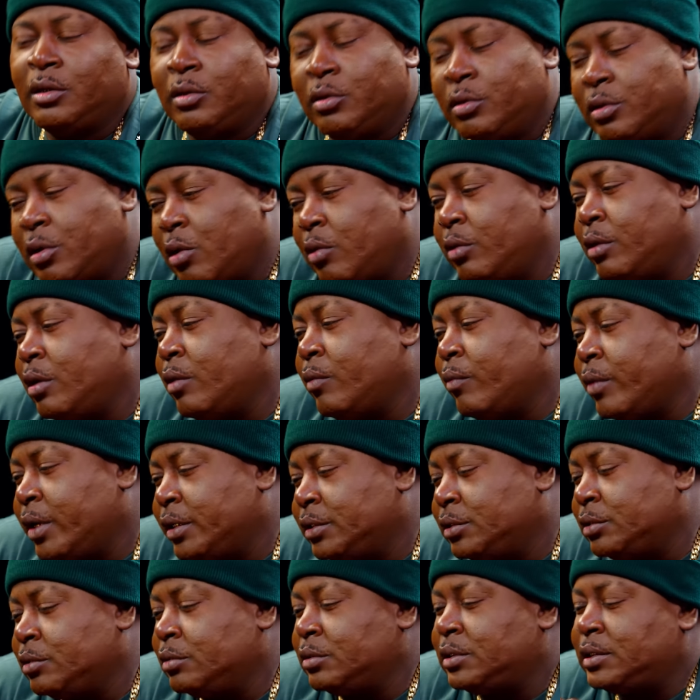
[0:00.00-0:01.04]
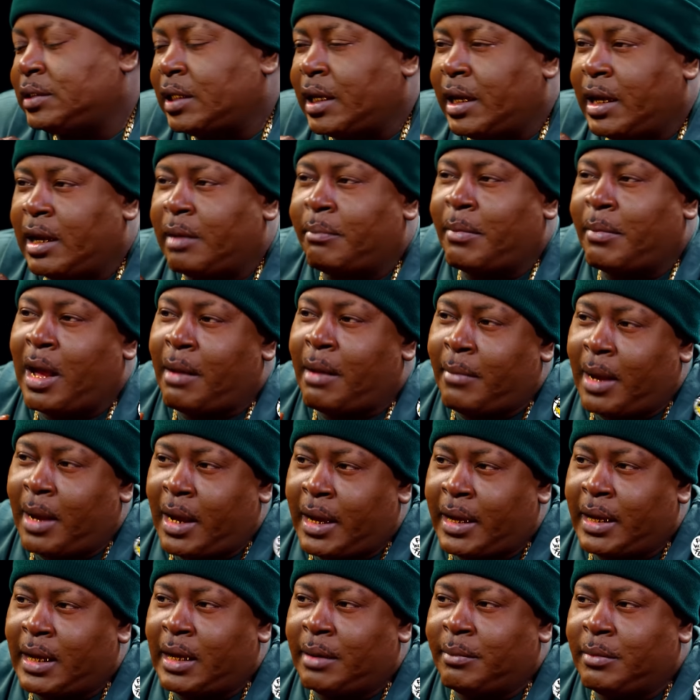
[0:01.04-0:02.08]
you know the original saying by
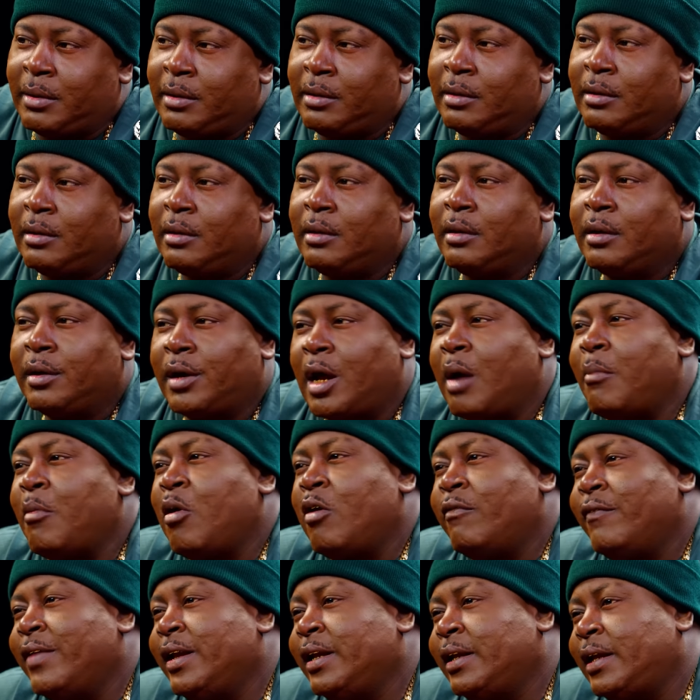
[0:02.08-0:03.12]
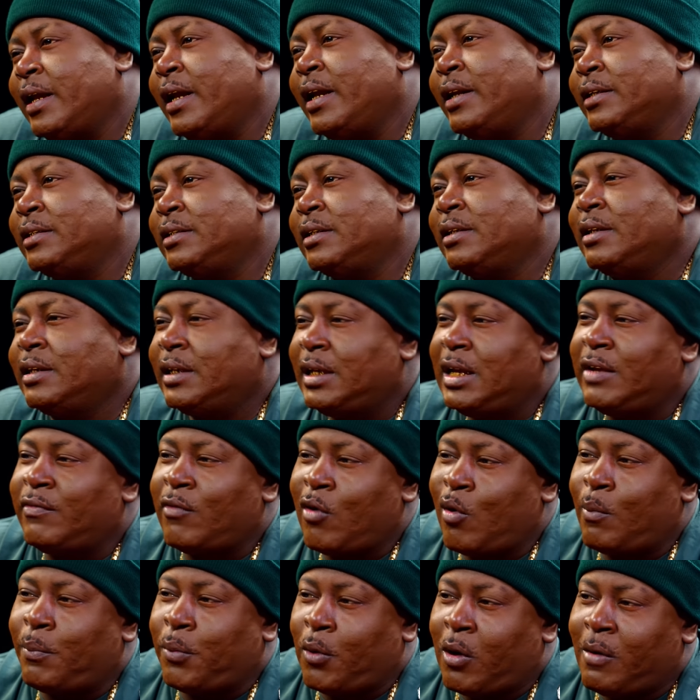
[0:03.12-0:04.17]
Miami come on vacation, leave
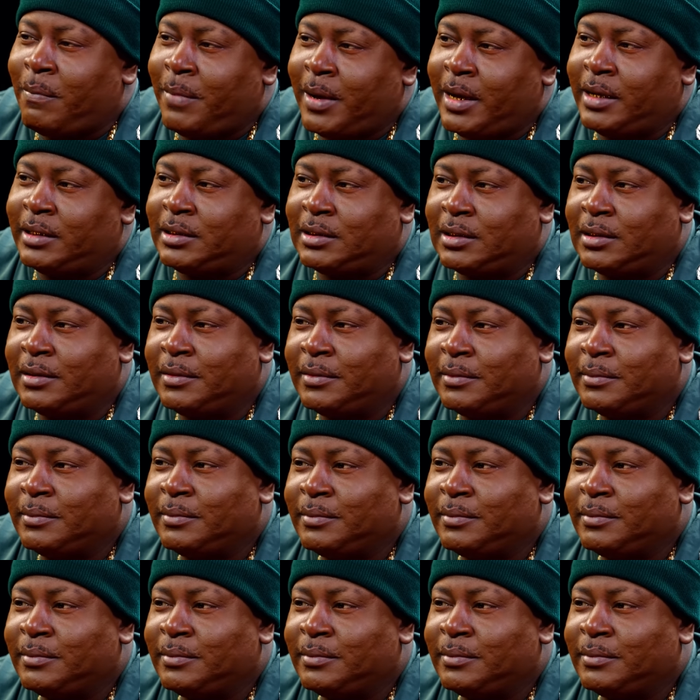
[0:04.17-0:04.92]
on probation.